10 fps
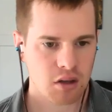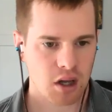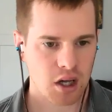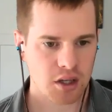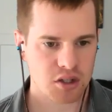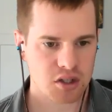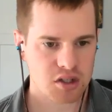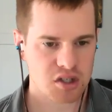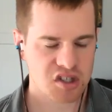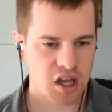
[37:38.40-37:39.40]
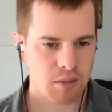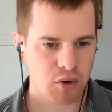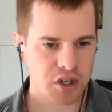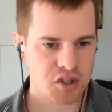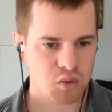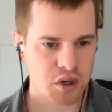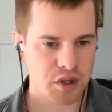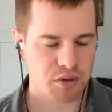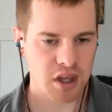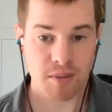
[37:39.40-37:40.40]
uh, sandwich
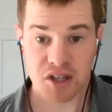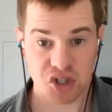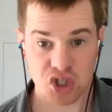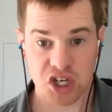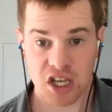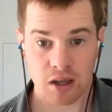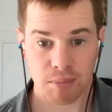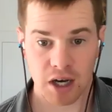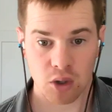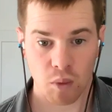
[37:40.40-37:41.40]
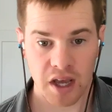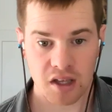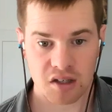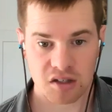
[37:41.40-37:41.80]
with M S G, by the way,